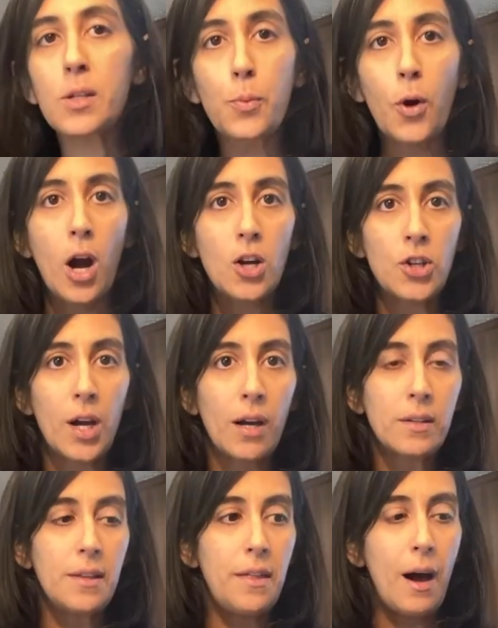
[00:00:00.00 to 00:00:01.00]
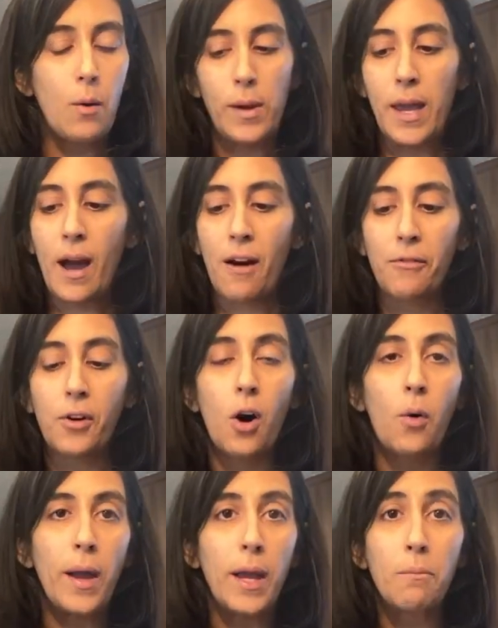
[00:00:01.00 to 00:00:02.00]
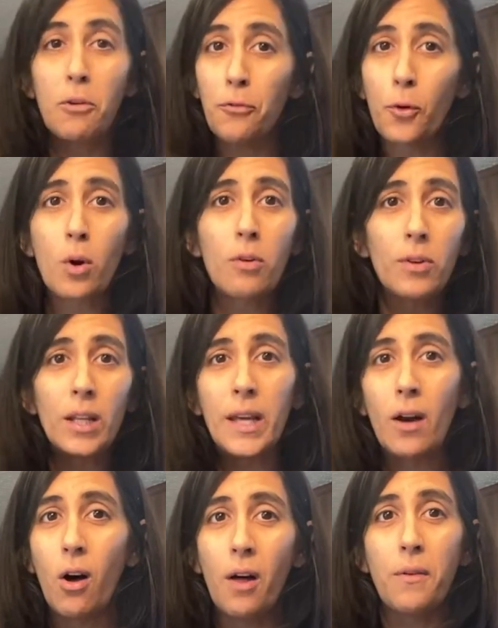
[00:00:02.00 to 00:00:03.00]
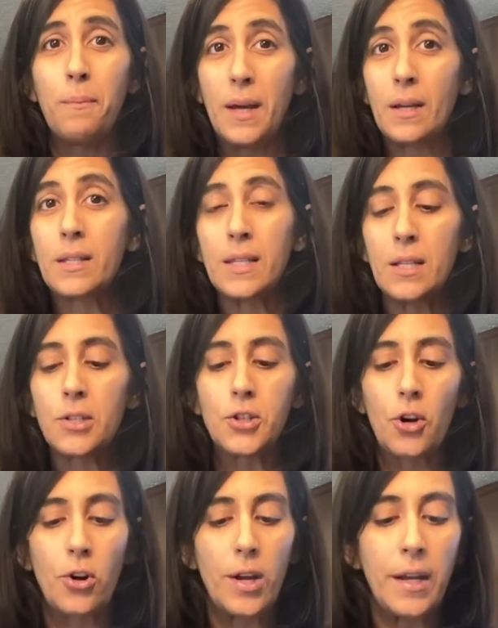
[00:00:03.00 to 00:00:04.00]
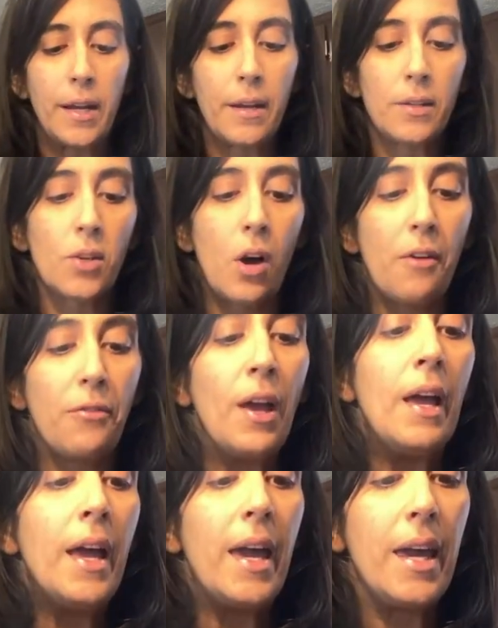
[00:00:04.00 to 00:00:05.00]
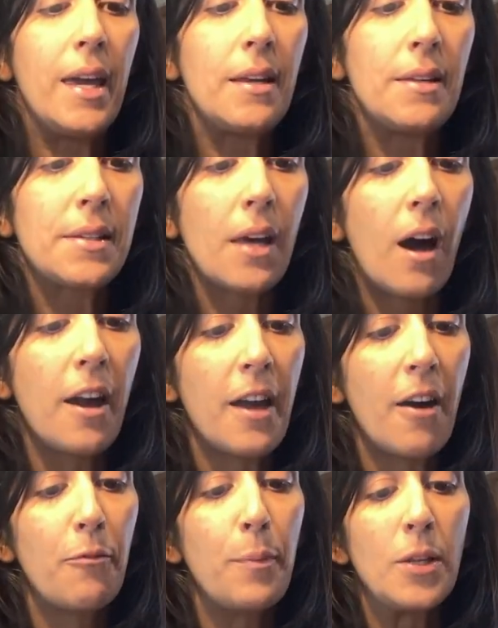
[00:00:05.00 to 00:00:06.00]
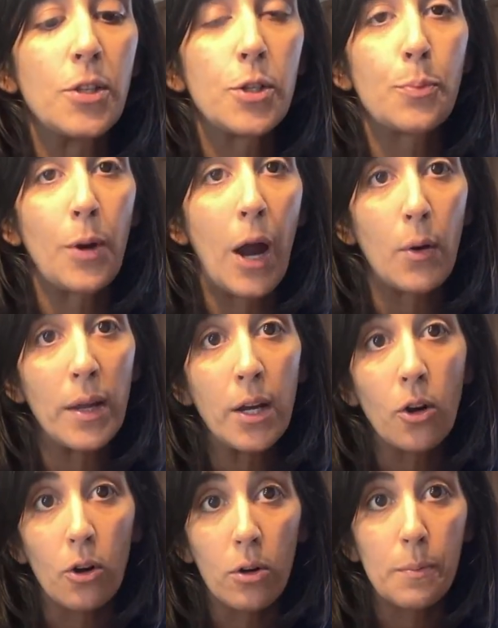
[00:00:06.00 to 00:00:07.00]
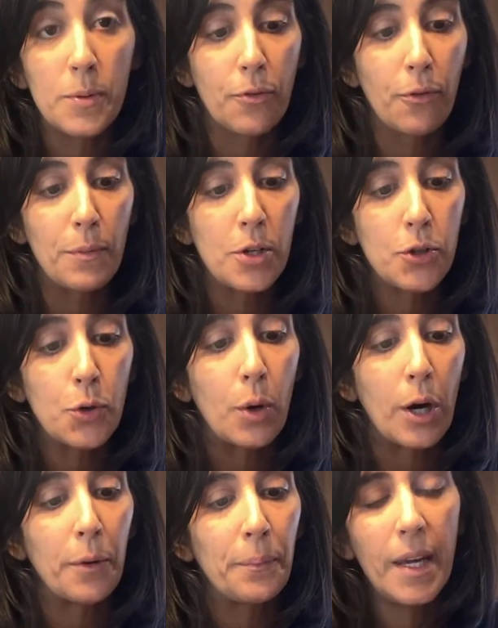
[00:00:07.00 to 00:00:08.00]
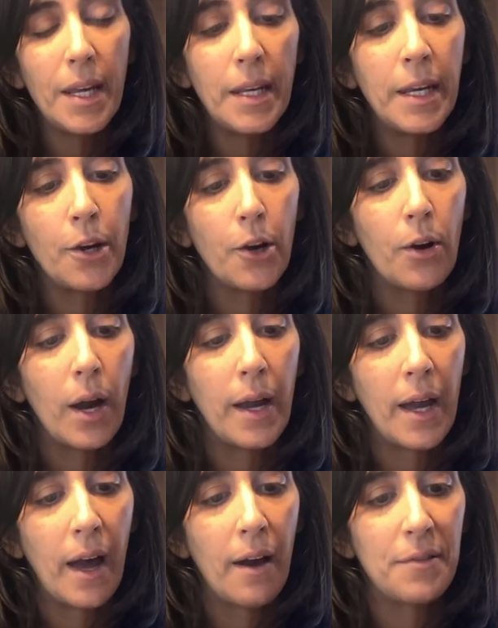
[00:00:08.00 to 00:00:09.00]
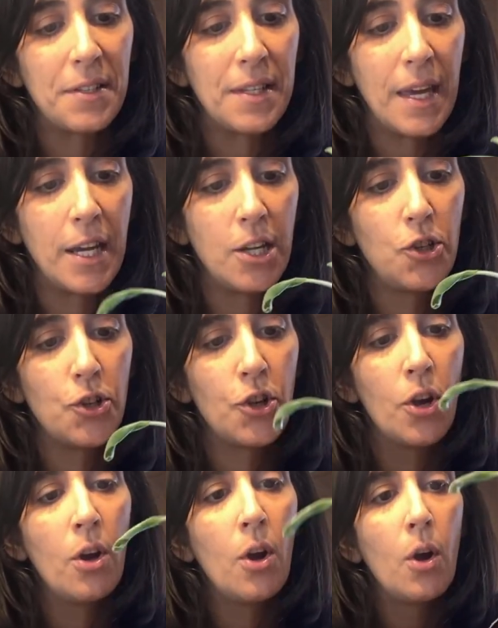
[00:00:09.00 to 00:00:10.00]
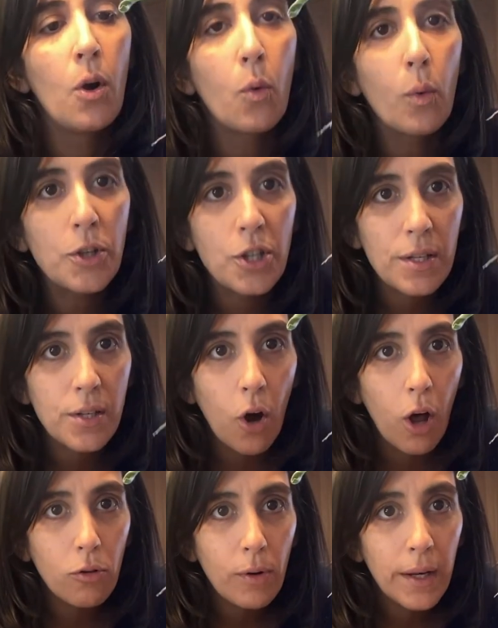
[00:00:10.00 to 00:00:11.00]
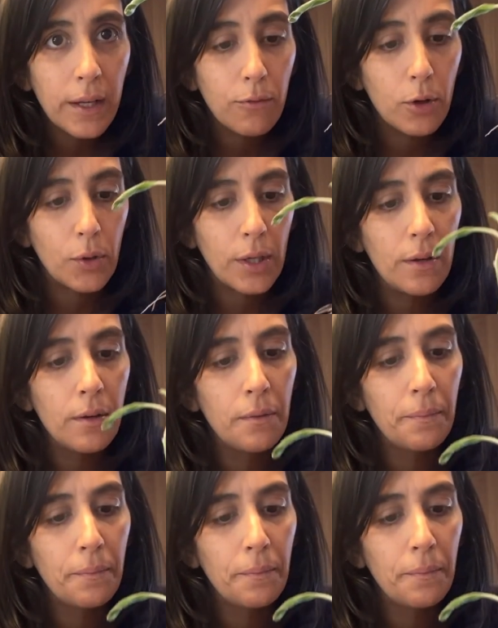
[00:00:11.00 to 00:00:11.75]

project that we have going before really all the big seed starting kicks off is I have been sprouting herbs from the store. In here I have sage, which has already rooted,